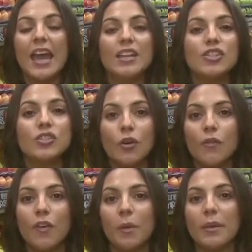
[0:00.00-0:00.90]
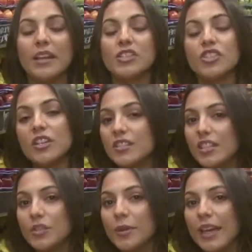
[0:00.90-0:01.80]
And it's so fun because just
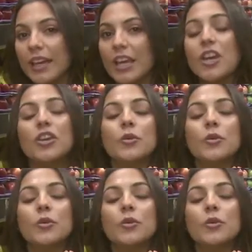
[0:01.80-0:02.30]
like zucchini,